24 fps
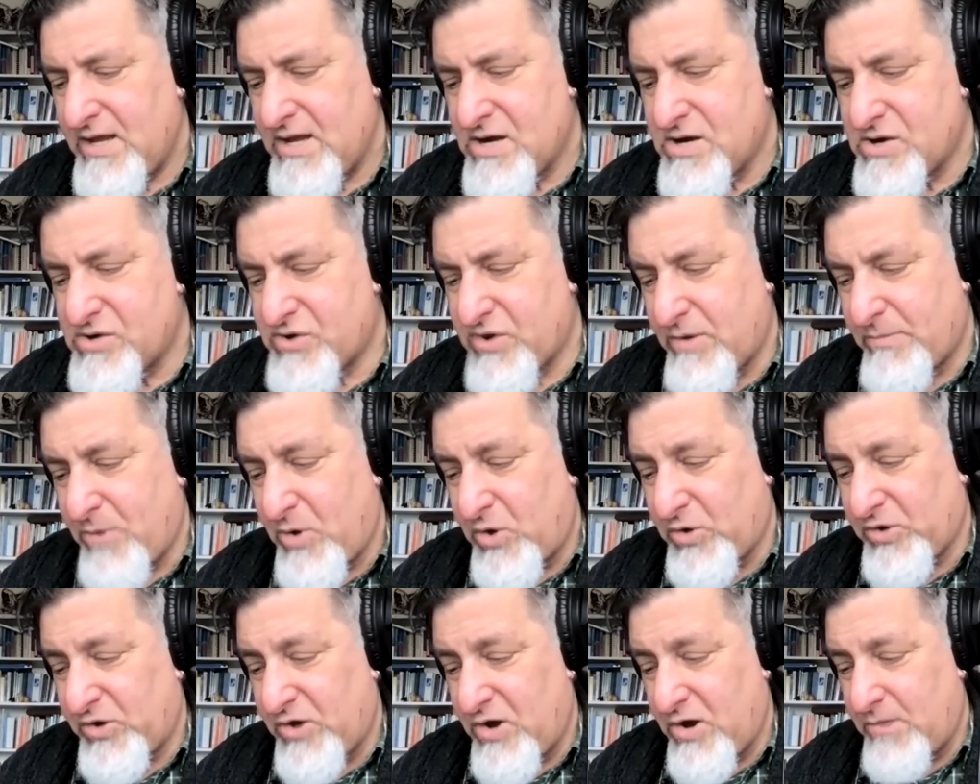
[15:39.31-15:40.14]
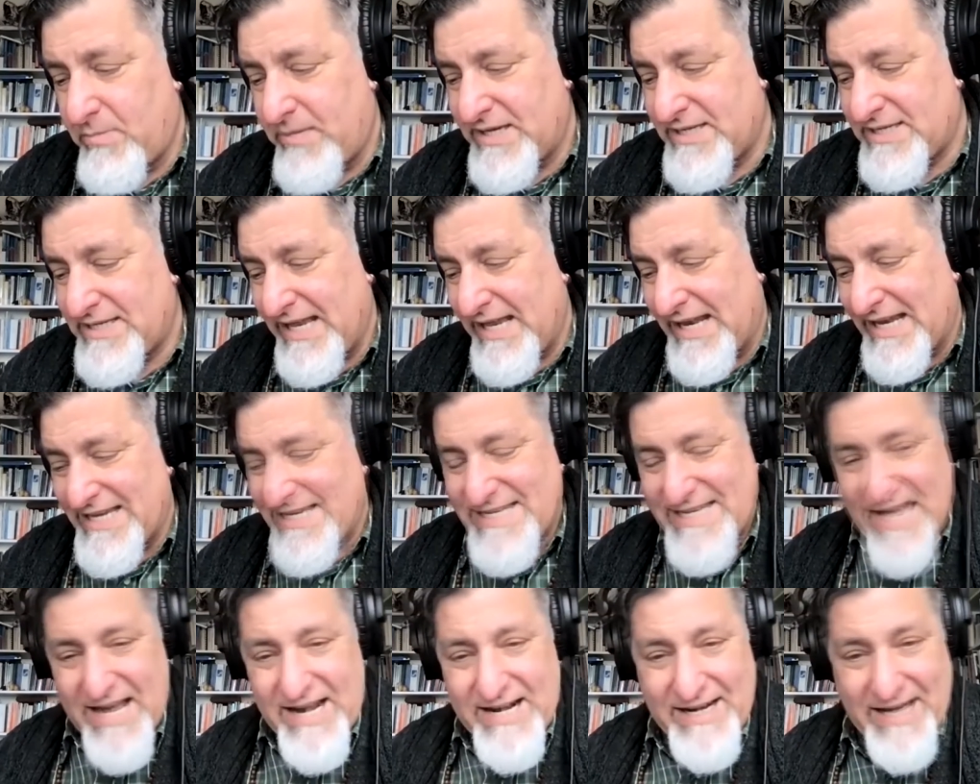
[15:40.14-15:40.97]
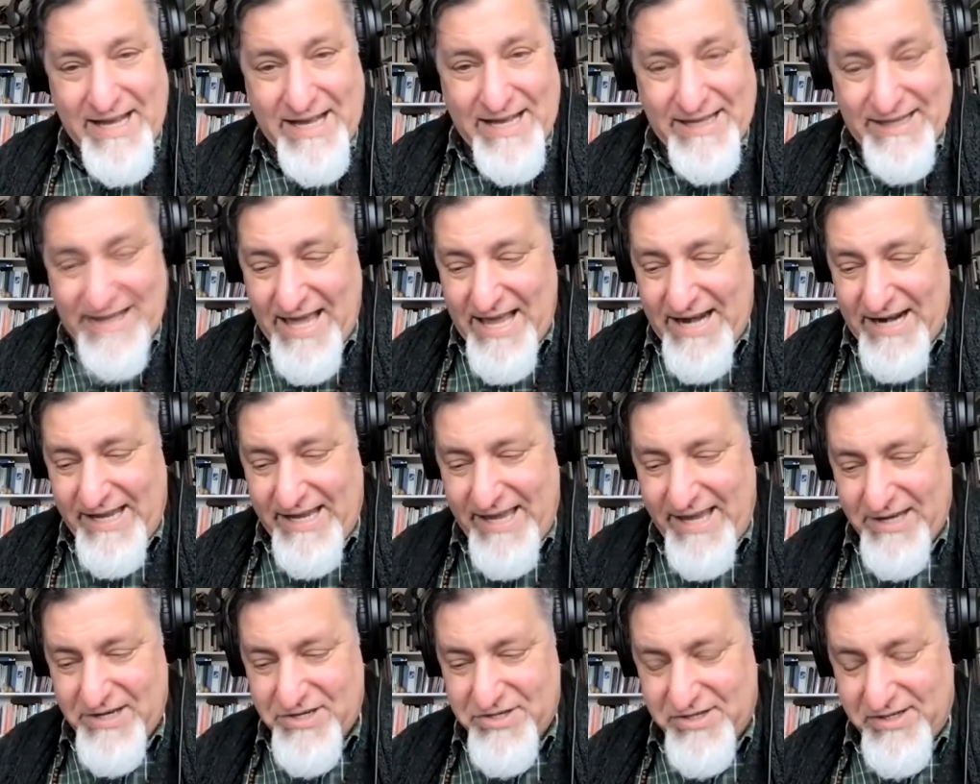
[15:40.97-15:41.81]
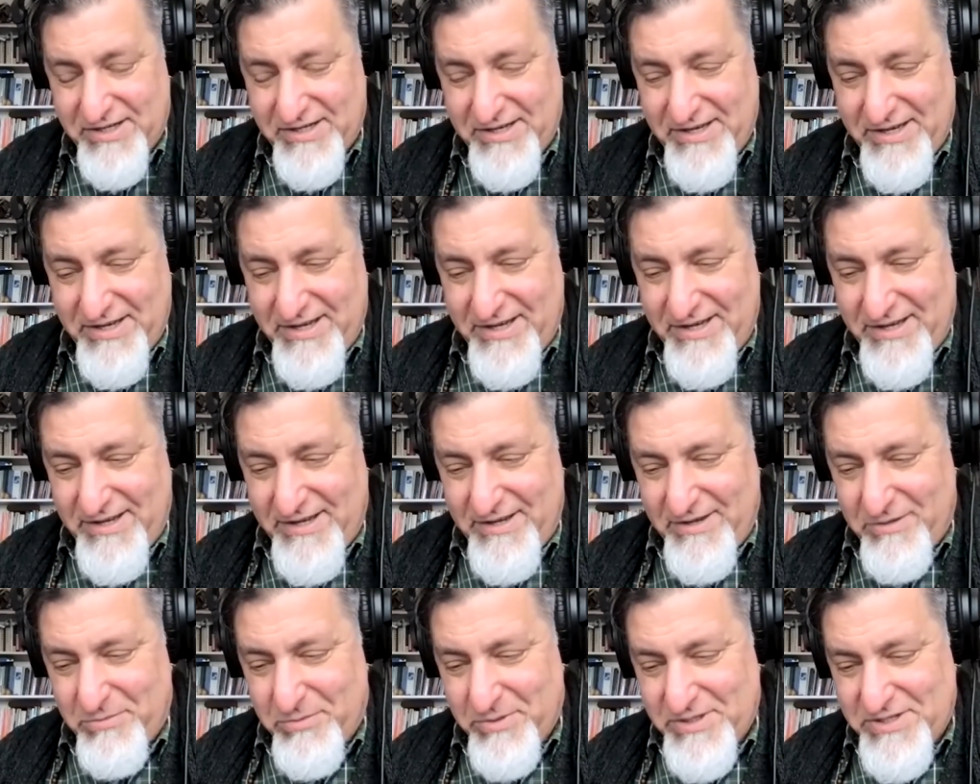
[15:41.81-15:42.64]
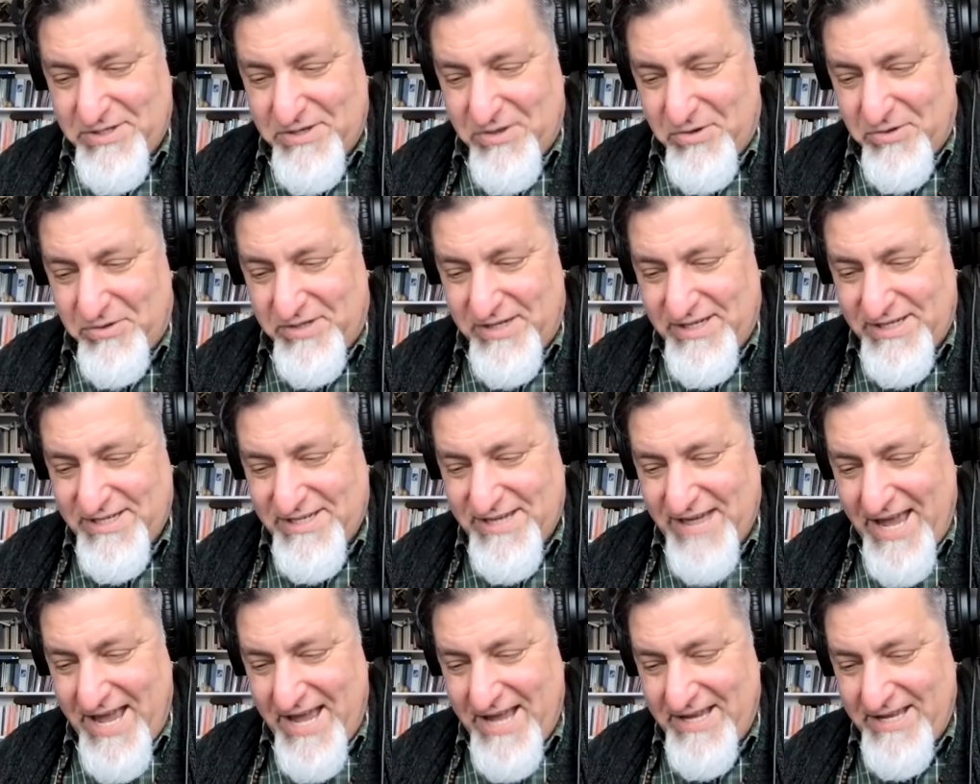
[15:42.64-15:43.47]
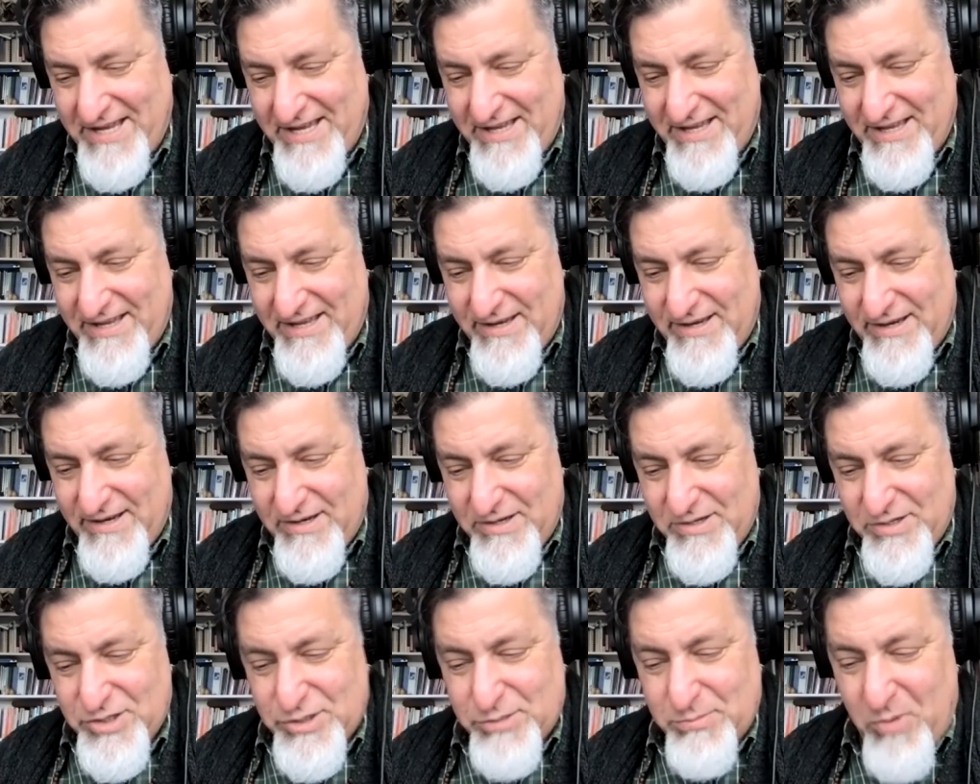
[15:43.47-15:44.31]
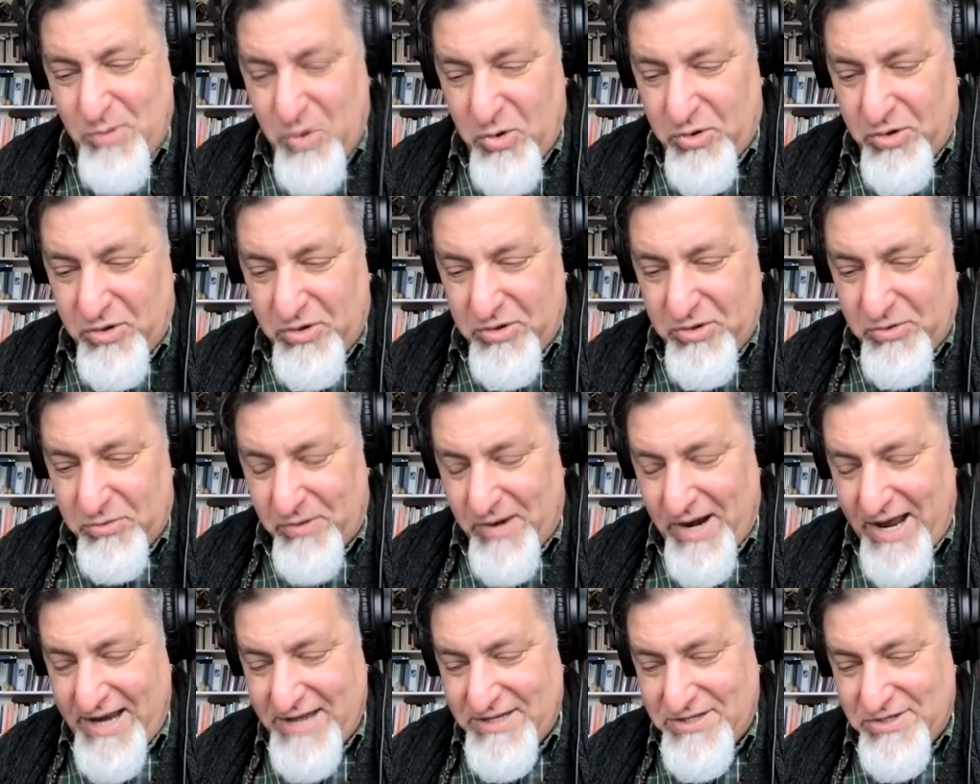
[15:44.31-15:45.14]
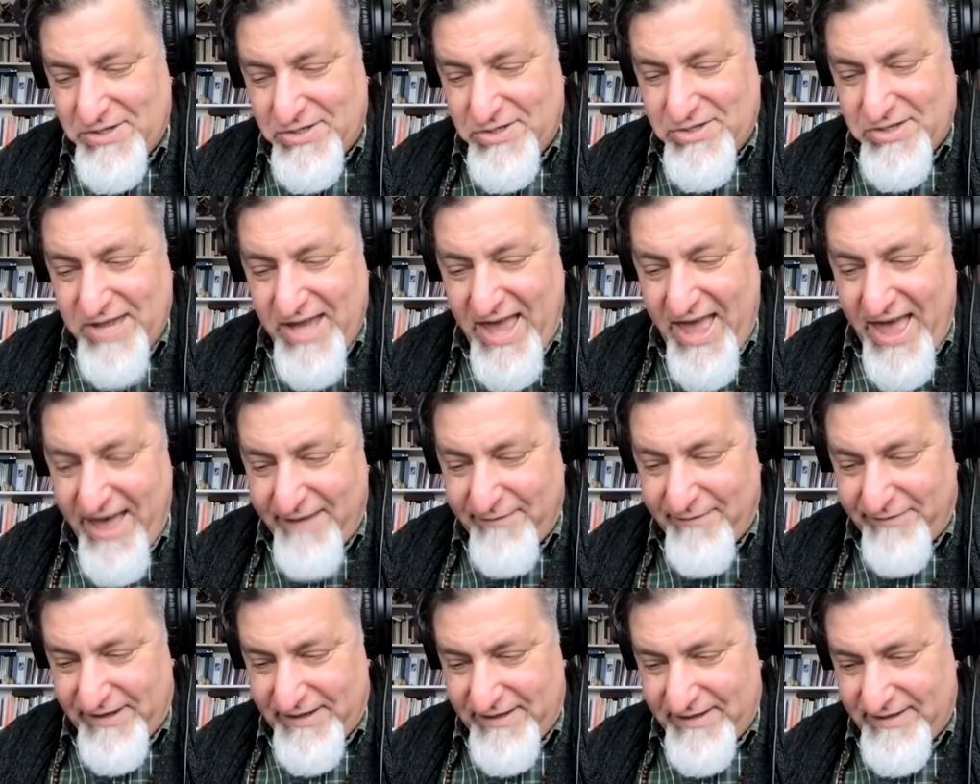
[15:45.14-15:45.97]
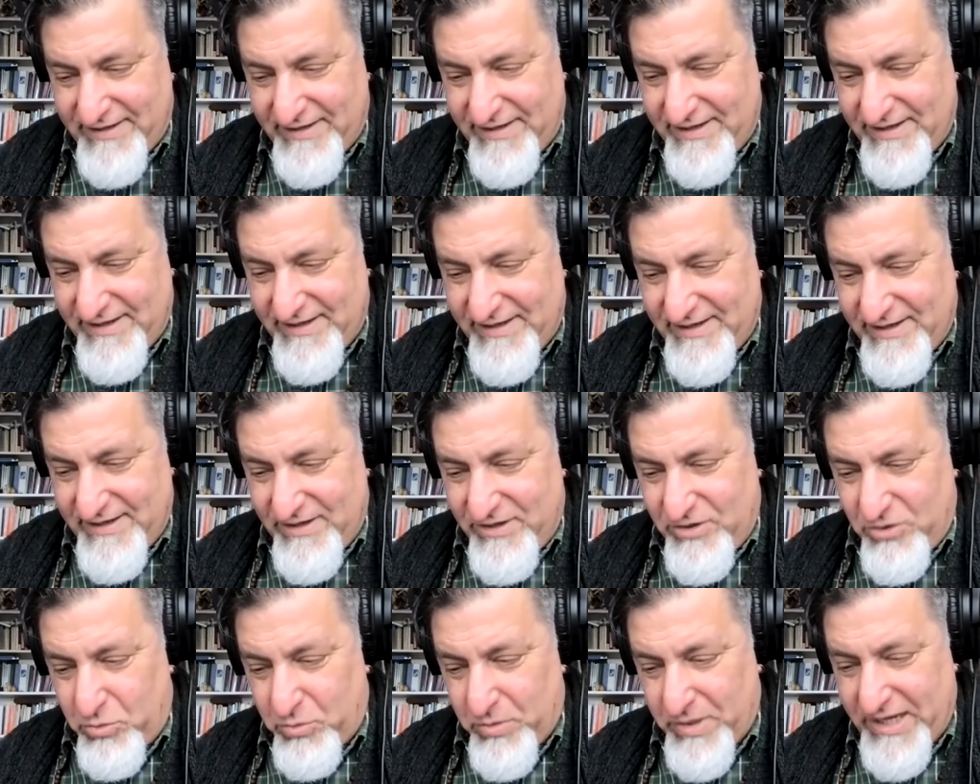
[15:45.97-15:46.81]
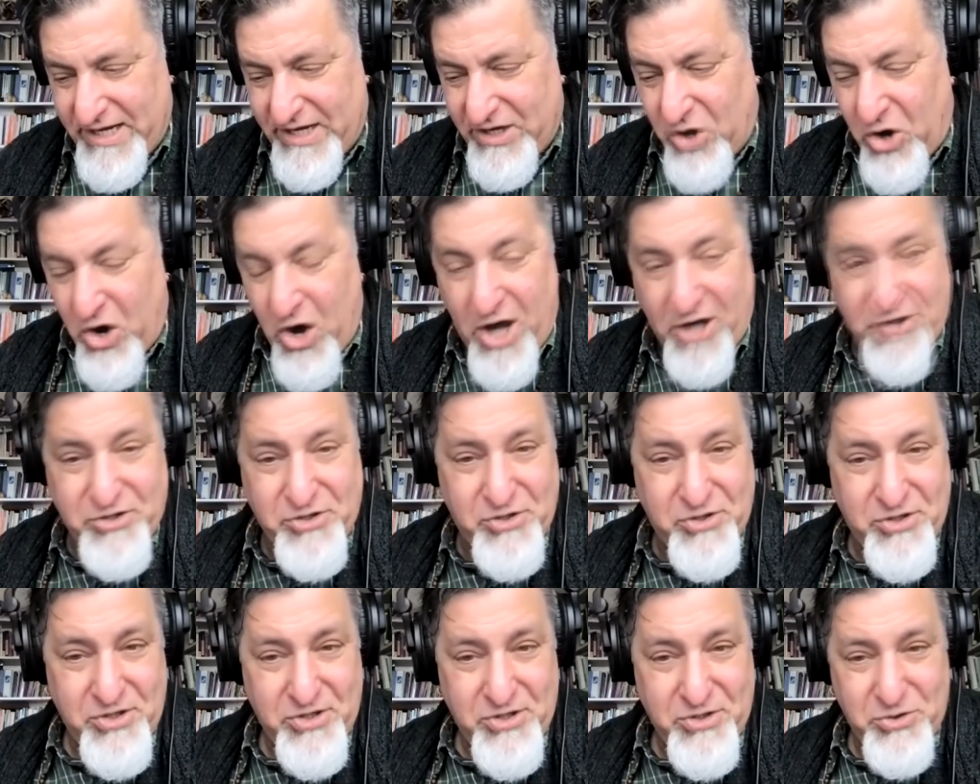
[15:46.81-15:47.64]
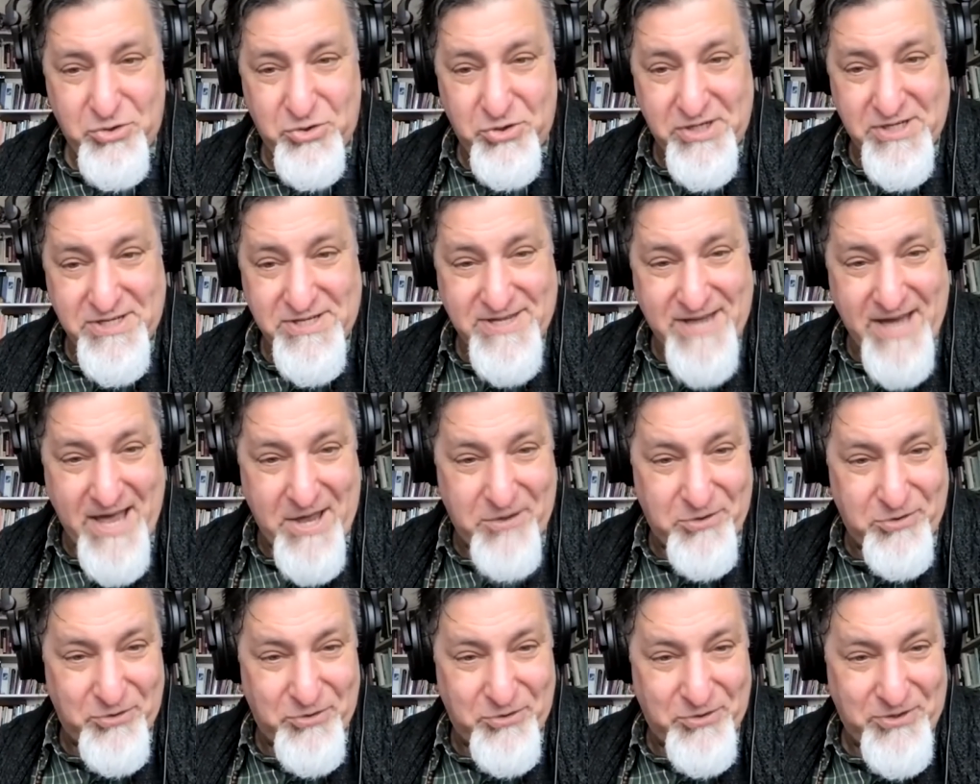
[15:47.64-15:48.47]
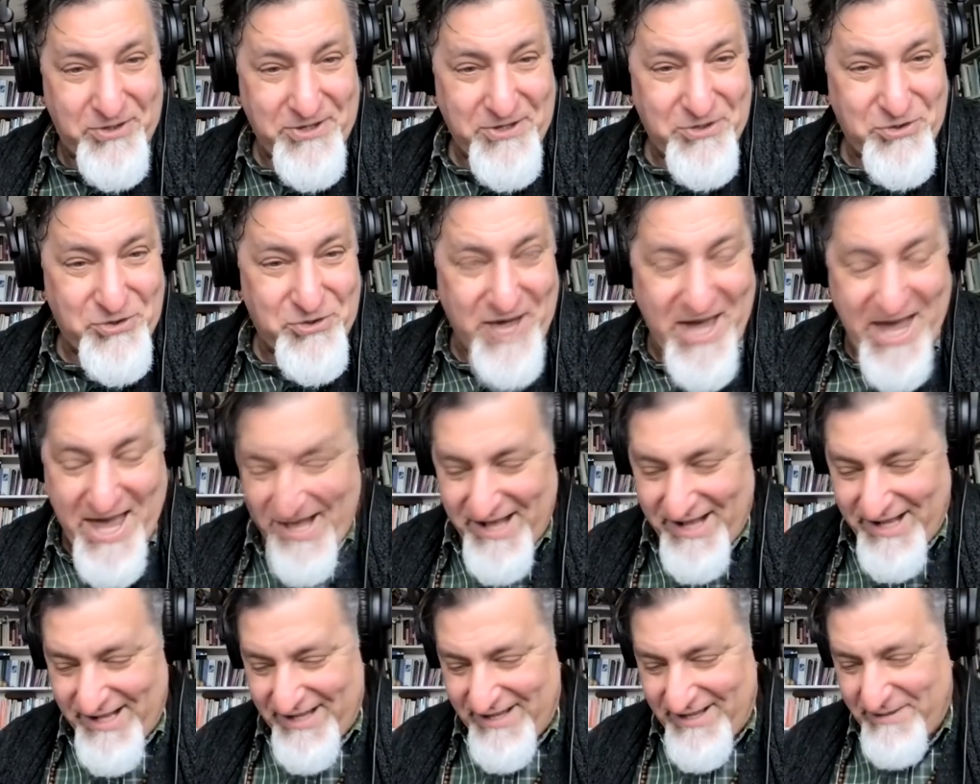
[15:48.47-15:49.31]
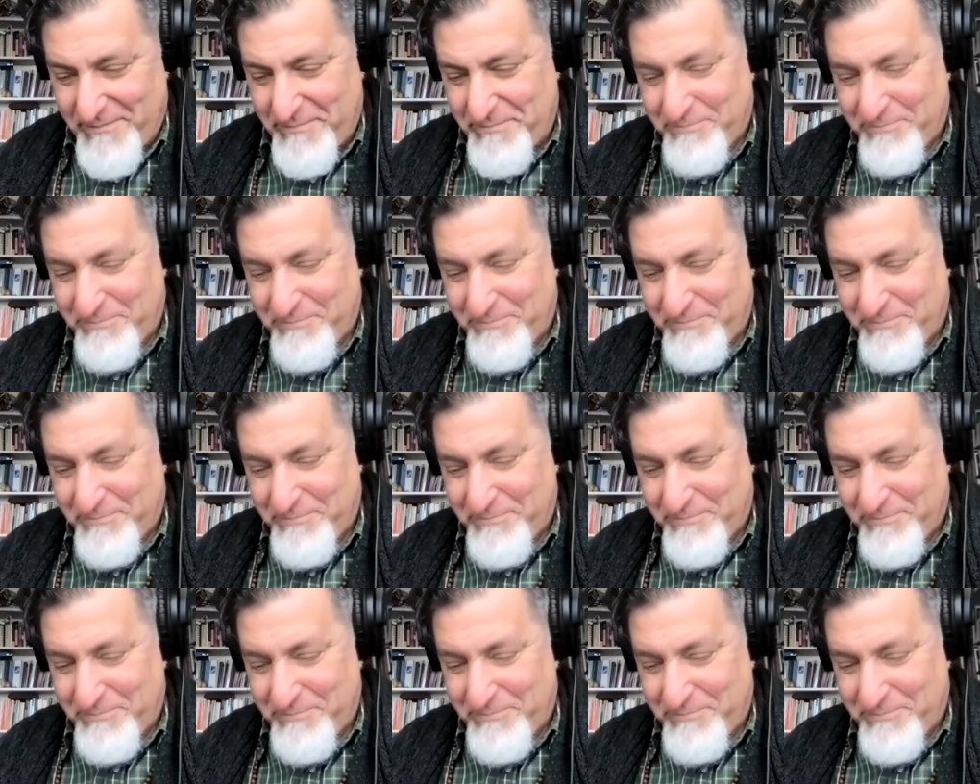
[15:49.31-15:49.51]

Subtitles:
Ramon Gomez de la Serna on that occasion was known to say, "Smoke rises to heaven when it ought to descend to hell."